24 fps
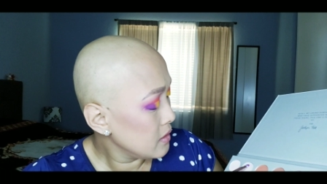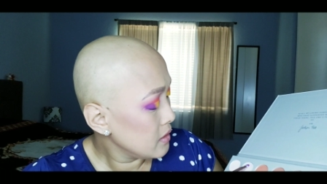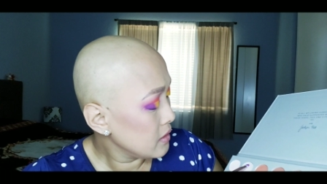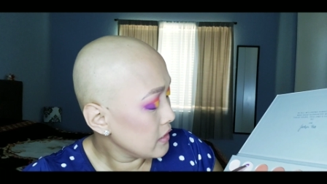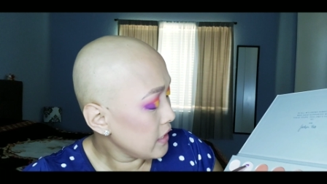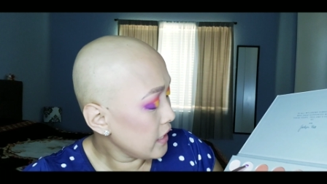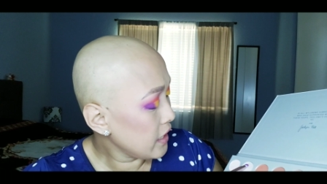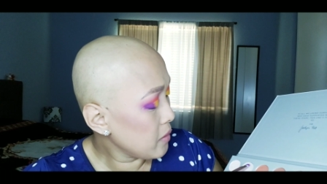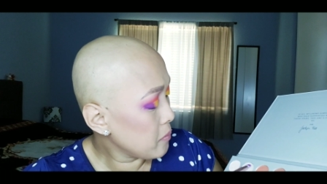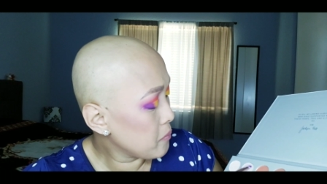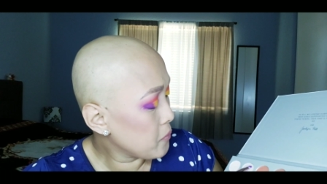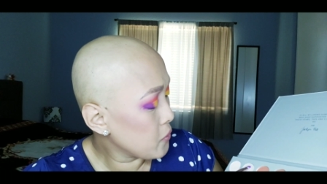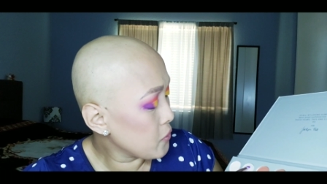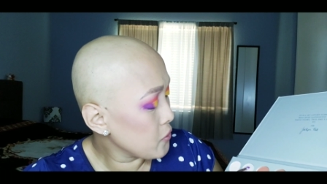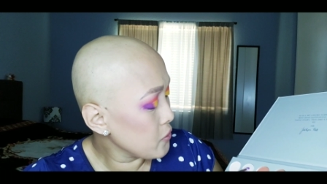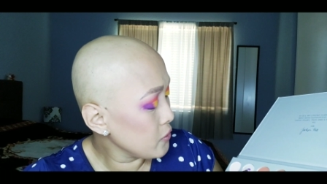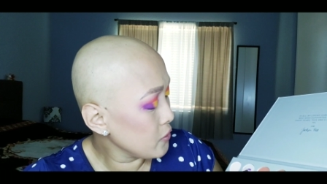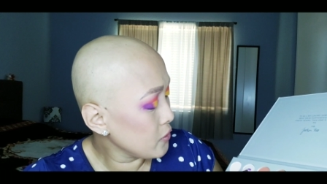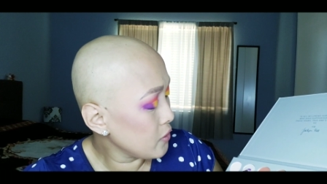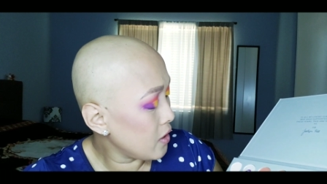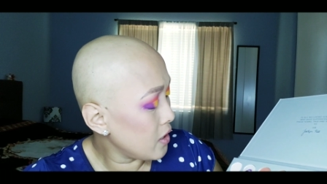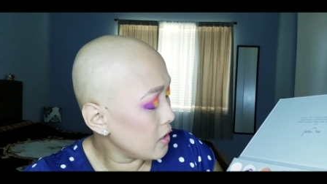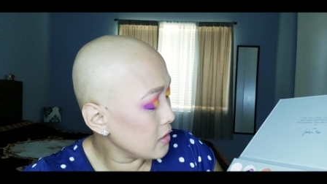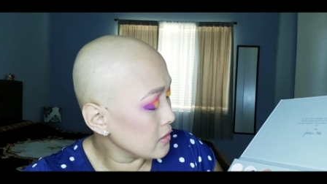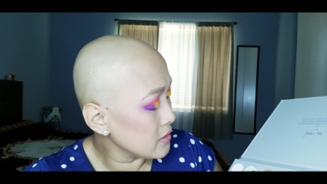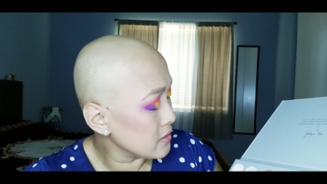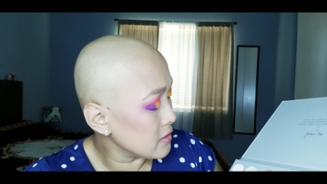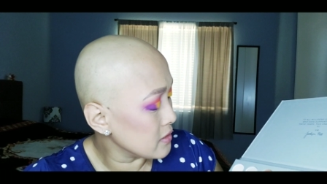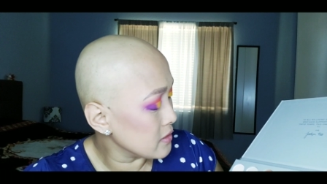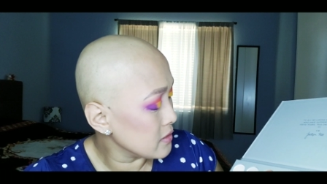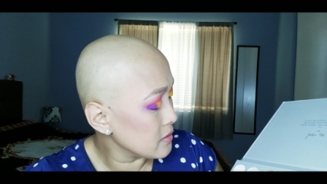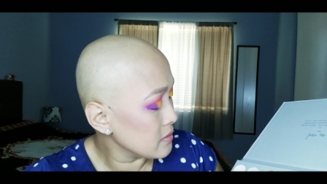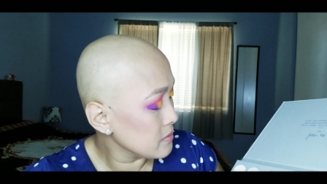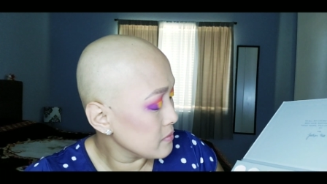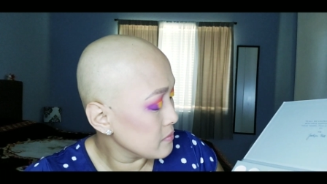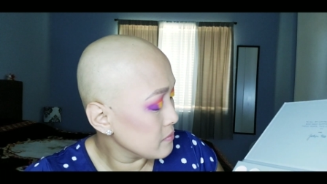like a pearl
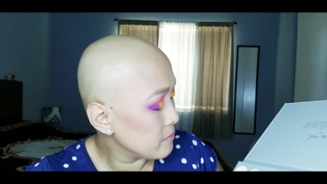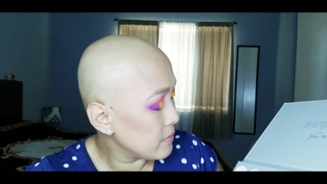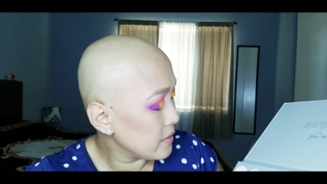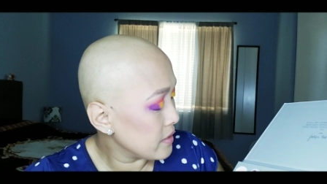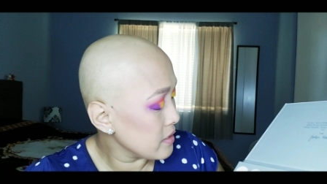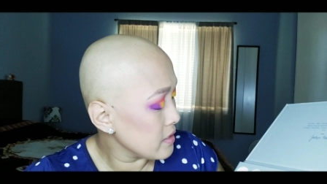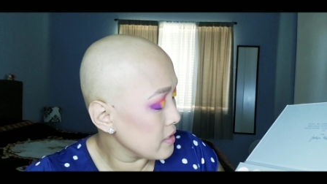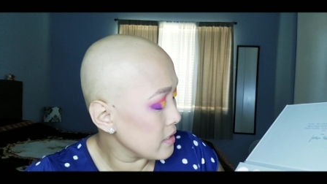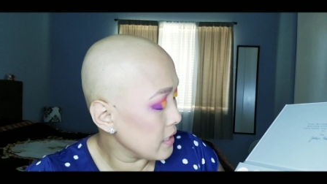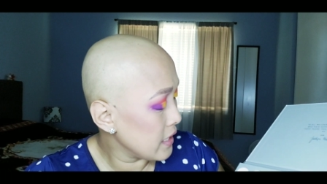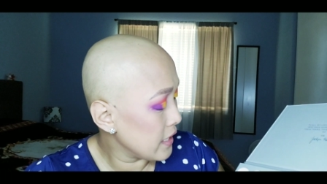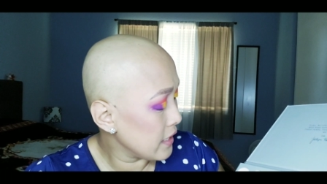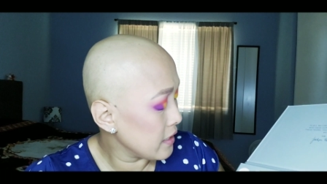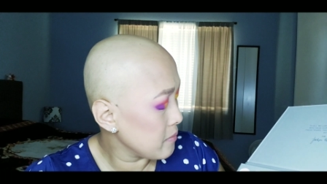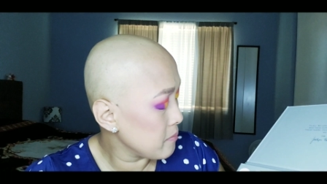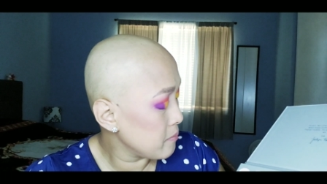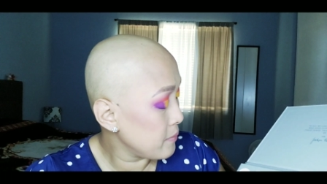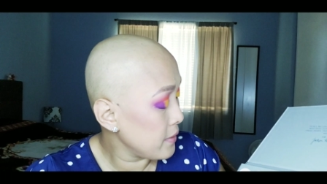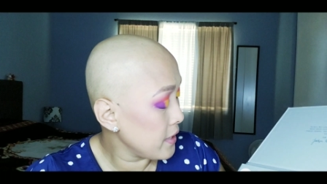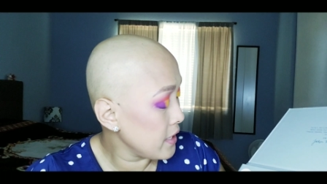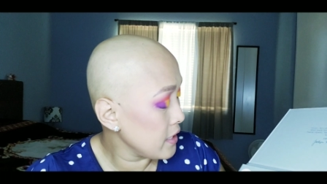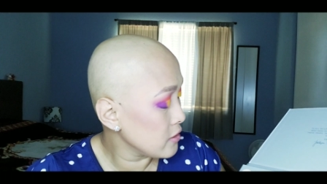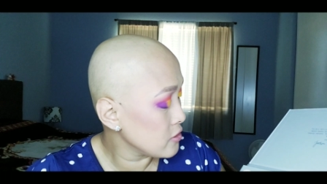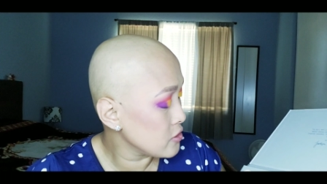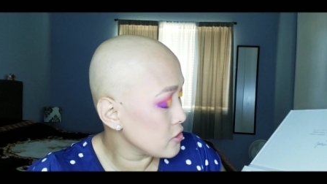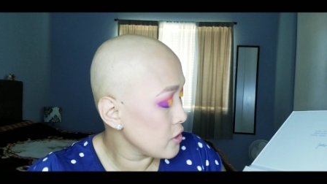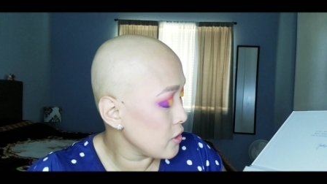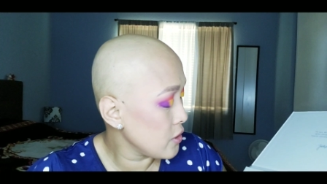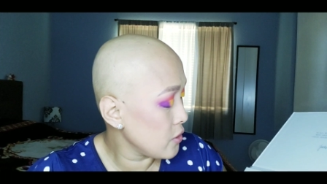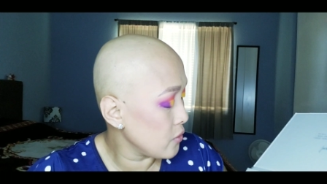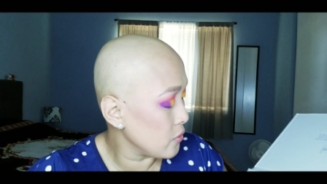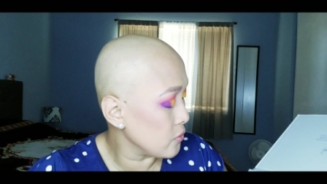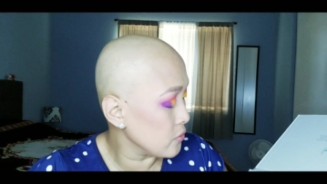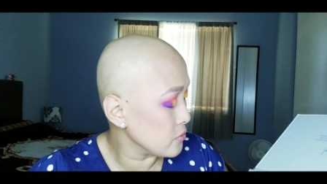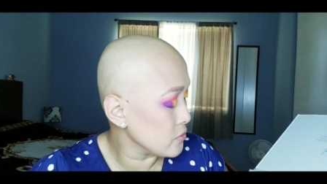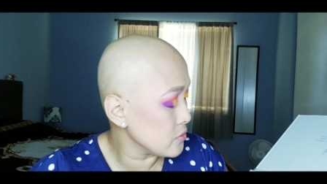color, but in like pink
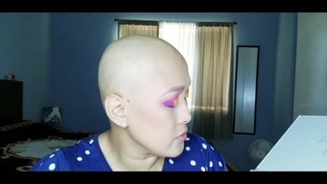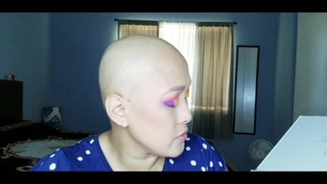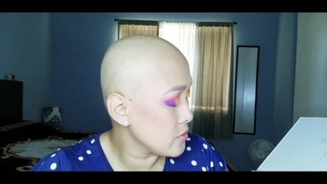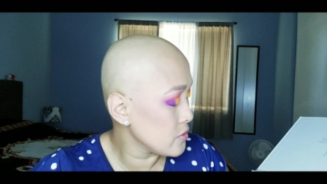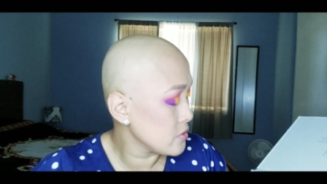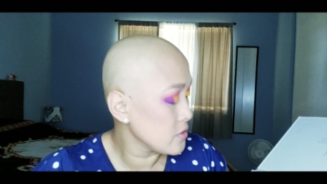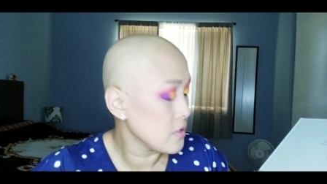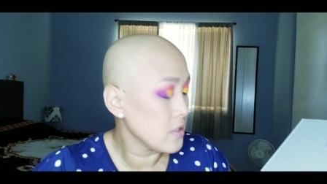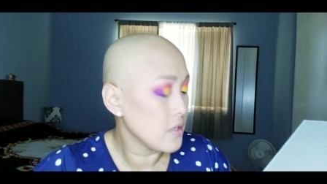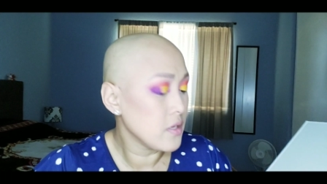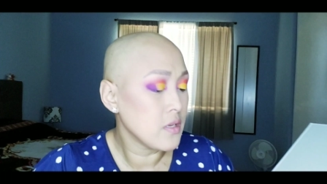tones.